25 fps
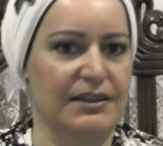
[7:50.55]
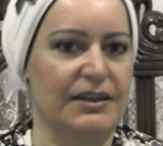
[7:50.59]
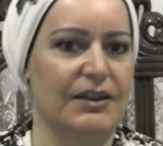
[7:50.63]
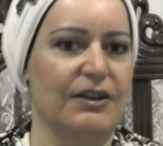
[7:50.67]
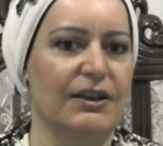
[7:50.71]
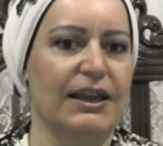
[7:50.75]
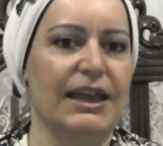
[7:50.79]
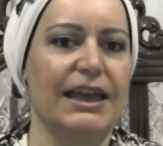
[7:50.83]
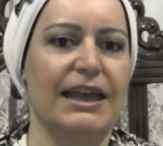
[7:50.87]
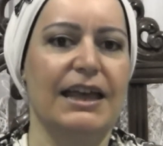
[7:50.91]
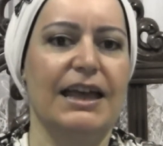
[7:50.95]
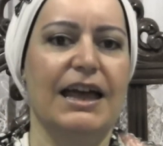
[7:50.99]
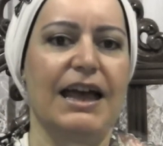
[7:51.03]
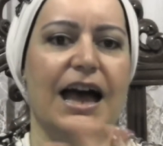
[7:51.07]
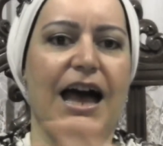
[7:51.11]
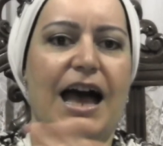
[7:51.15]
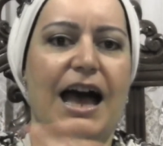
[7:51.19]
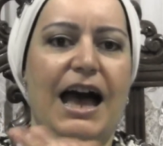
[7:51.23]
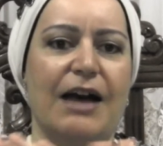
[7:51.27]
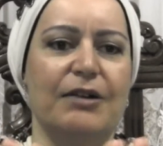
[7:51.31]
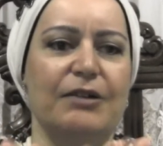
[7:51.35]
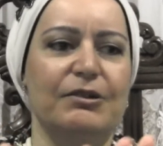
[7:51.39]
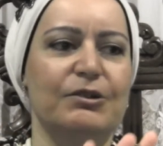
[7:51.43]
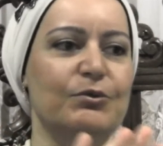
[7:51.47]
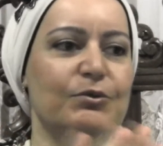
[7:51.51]
Okay,
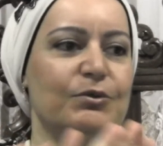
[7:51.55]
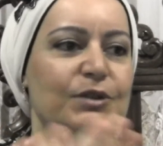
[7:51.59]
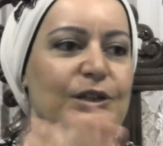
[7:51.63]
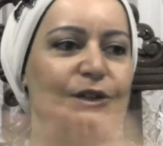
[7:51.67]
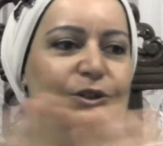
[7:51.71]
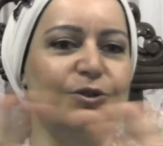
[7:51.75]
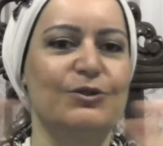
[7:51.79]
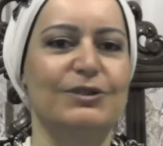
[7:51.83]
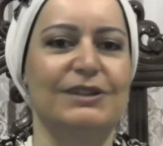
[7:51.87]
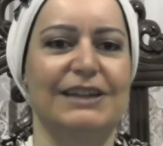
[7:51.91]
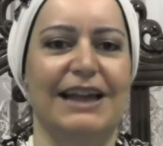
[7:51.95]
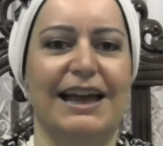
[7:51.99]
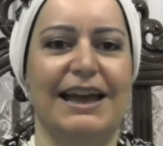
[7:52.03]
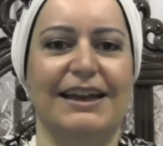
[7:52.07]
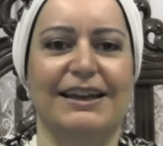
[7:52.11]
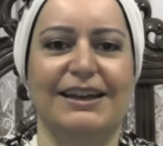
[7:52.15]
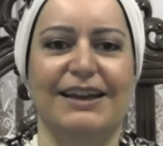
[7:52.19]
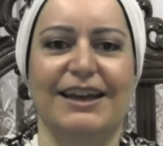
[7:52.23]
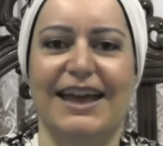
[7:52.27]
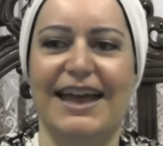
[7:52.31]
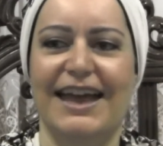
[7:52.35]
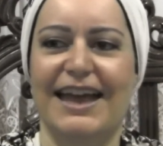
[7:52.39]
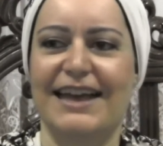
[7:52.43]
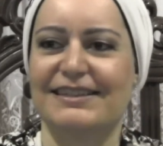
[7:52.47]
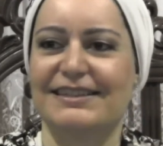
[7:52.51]
how do we look like
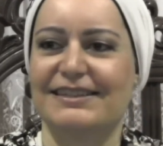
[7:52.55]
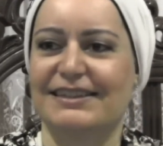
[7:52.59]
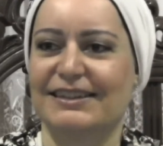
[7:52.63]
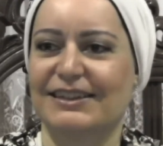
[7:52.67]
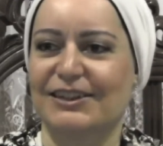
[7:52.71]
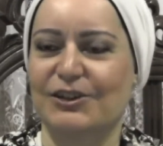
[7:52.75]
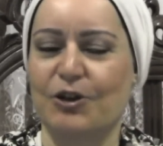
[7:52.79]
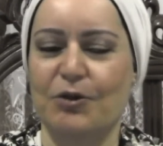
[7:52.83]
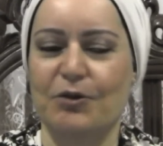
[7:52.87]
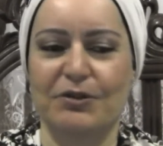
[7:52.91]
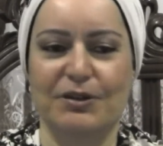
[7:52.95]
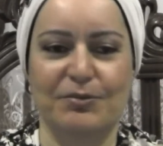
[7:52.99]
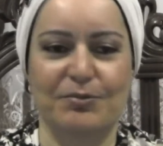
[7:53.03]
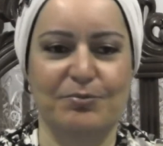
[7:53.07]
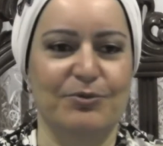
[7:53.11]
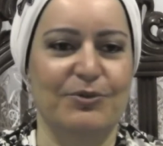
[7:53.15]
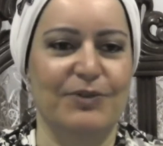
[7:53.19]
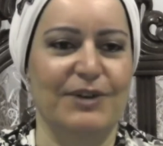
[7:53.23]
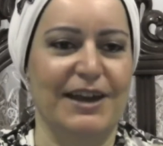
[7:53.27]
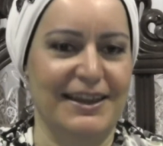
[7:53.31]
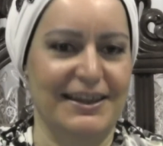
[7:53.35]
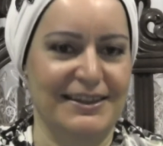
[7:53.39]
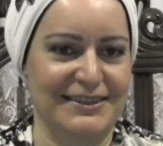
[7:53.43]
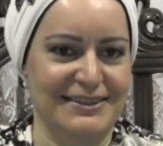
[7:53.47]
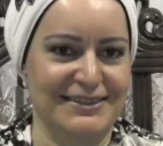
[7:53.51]
as Yom Kippur
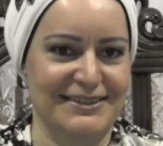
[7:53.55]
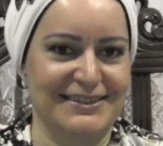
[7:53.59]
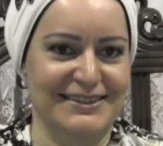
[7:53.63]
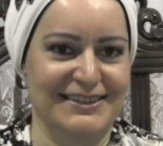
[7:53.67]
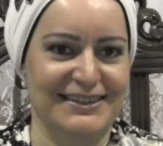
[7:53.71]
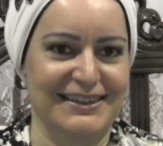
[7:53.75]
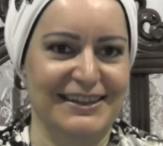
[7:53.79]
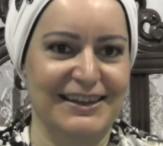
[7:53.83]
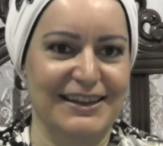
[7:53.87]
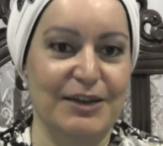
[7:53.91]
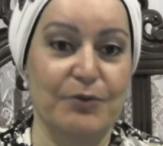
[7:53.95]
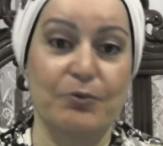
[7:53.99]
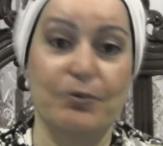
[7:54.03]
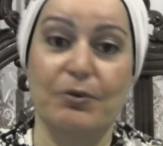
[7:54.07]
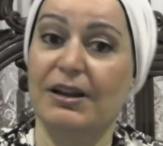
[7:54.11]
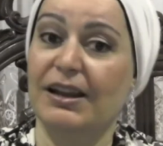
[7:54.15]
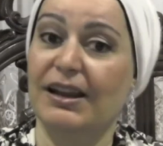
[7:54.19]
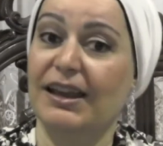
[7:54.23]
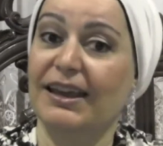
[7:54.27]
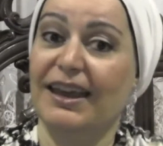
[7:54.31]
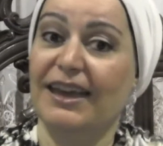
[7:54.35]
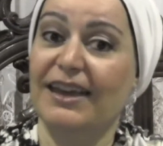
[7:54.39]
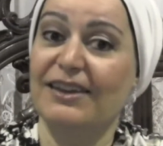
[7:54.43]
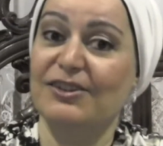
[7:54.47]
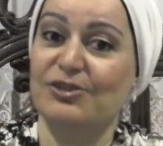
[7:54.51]
ends? We're
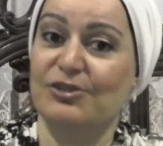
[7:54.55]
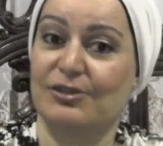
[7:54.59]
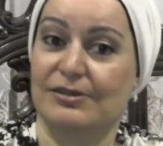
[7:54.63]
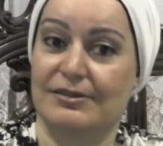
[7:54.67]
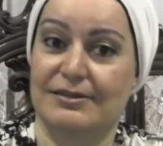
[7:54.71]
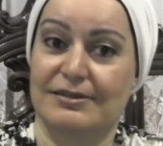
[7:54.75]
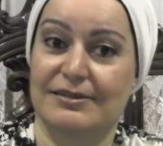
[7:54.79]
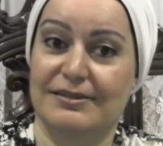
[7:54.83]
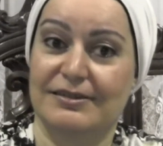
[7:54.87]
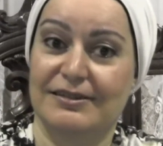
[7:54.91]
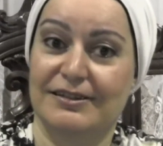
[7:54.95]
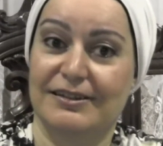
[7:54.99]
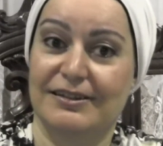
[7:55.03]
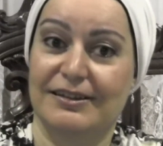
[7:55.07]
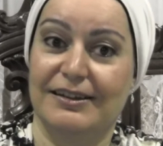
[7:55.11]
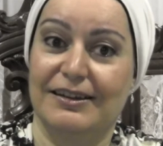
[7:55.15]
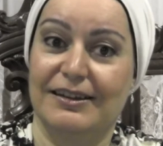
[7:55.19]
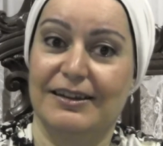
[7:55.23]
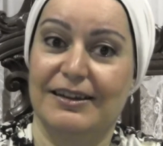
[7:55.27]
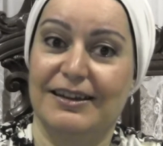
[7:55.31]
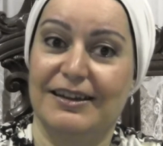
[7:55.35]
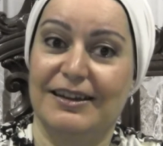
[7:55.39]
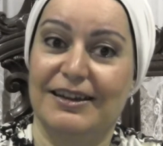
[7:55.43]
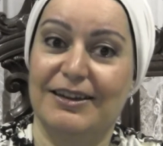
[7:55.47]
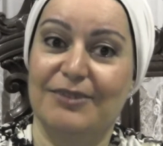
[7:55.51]
like angels.
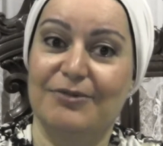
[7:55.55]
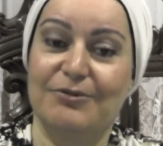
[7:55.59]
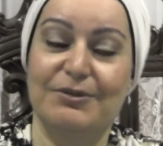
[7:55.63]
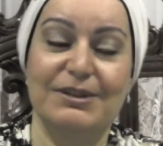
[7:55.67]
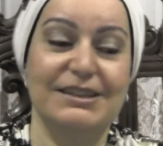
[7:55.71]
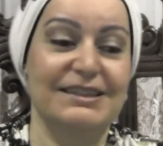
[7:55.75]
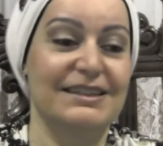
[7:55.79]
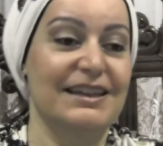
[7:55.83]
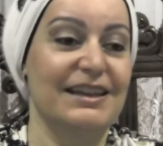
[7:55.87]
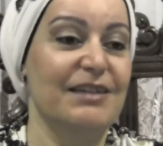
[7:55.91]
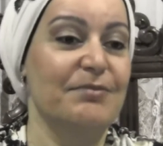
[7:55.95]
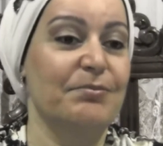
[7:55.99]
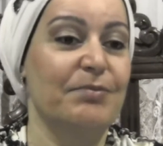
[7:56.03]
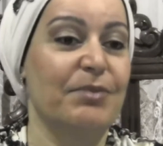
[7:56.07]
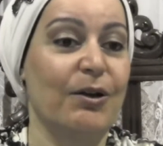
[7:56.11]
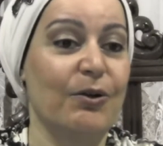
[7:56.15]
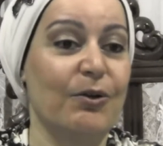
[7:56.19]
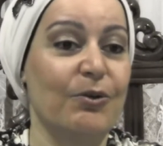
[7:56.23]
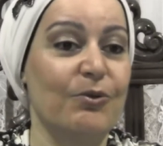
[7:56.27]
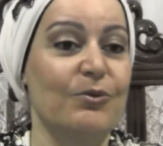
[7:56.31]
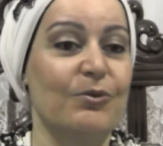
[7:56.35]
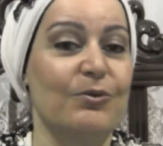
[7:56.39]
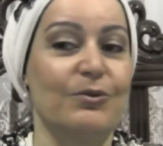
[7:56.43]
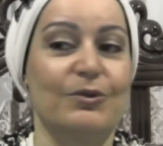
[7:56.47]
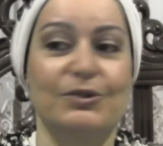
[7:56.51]
Hmm. we say
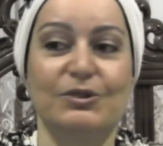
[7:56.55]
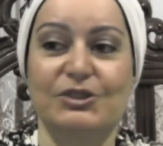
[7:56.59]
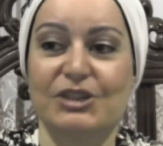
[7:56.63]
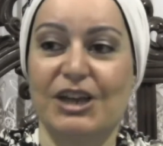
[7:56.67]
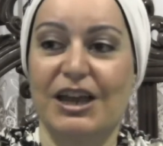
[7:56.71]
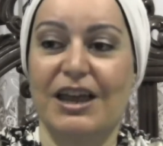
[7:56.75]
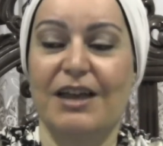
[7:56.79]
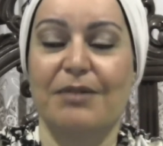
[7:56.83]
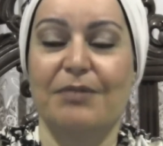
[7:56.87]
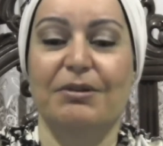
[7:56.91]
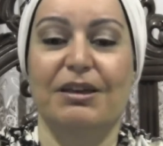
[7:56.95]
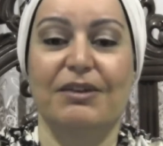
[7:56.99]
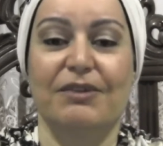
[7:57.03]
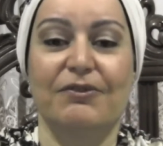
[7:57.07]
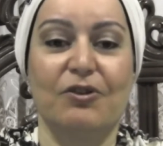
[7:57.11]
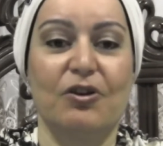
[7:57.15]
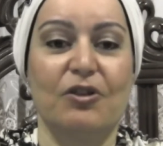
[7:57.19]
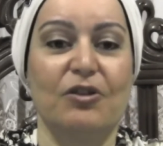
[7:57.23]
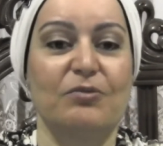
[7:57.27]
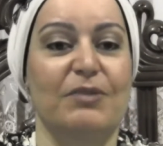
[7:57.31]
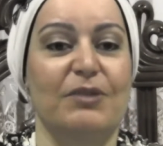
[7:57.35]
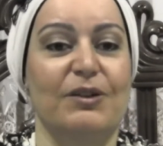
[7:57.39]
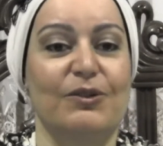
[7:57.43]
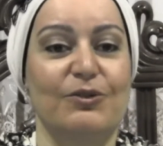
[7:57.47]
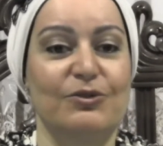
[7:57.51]
Baruch Shem,
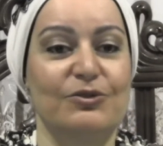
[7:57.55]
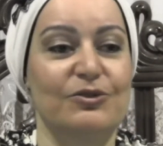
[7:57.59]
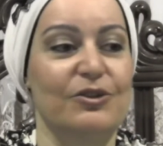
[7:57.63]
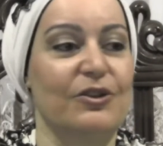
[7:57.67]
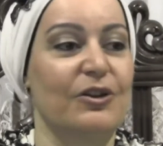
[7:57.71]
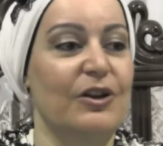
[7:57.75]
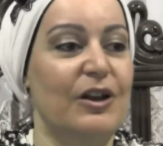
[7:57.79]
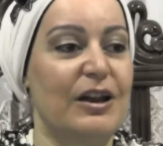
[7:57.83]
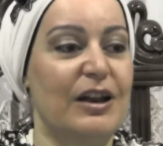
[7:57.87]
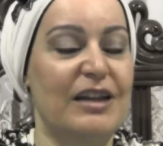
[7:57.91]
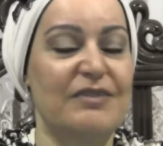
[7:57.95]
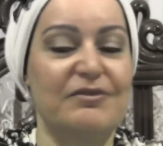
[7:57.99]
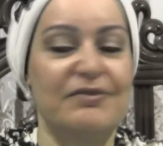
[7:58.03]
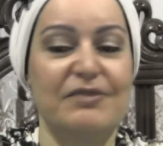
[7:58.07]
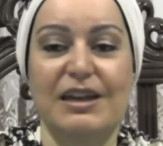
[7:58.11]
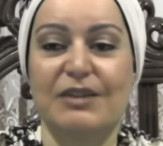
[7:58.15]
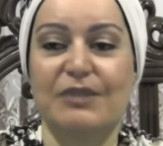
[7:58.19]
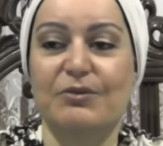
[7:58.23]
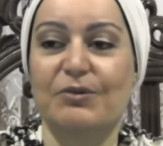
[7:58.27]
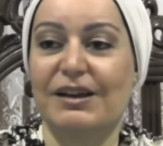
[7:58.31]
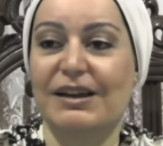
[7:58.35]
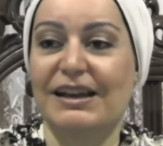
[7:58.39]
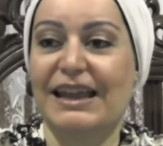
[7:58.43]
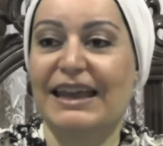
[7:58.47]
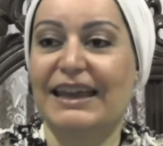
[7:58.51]
Kevod
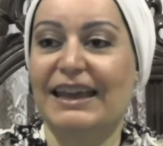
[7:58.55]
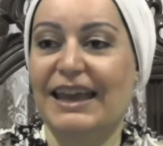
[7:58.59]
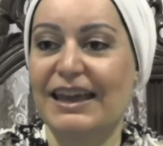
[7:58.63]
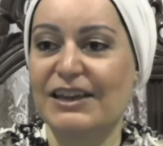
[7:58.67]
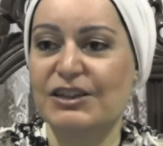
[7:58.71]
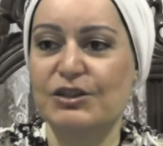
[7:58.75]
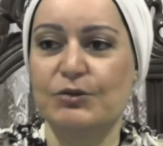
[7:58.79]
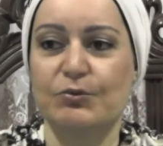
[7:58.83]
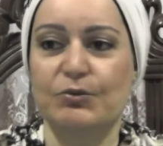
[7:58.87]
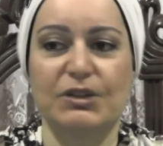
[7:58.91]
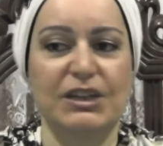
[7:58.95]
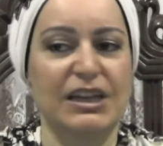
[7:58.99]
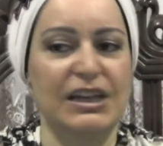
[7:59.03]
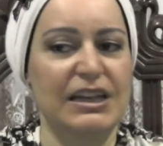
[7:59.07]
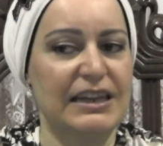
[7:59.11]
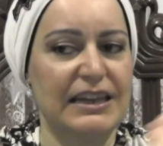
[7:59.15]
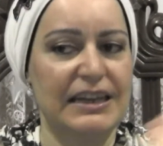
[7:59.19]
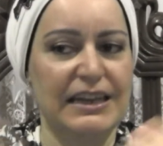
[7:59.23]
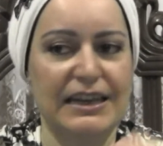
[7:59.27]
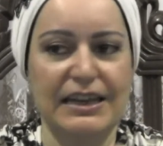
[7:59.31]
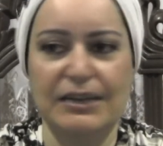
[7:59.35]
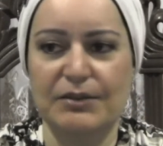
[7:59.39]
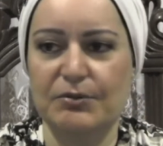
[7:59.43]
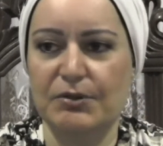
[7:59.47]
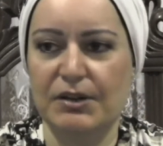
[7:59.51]
We're like angels. We didn't
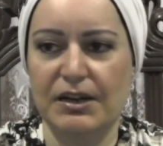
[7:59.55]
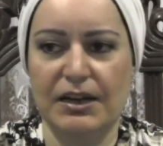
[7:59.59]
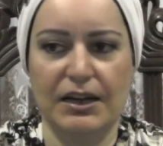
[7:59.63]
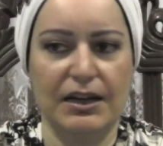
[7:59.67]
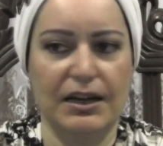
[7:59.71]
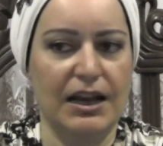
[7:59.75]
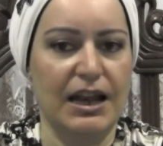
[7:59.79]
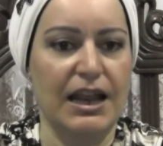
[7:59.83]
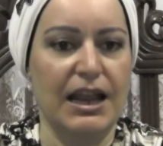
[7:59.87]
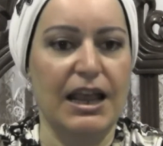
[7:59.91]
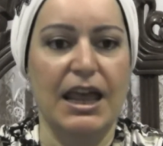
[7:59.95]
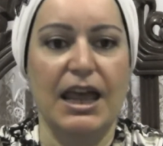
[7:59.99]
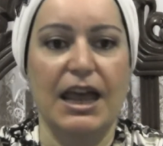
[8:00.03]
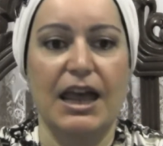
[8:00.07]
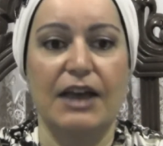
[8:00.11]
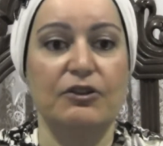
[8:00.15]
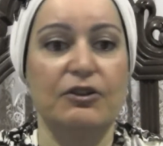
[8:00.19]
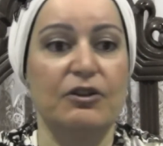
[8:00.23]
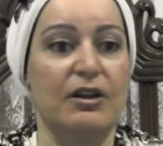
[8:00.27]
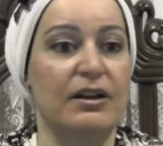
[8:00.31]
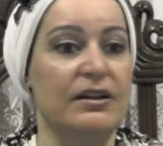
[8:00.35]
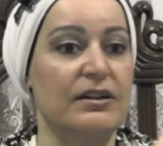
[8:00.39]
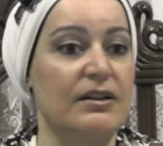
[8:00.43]
eat, we didn't, and you're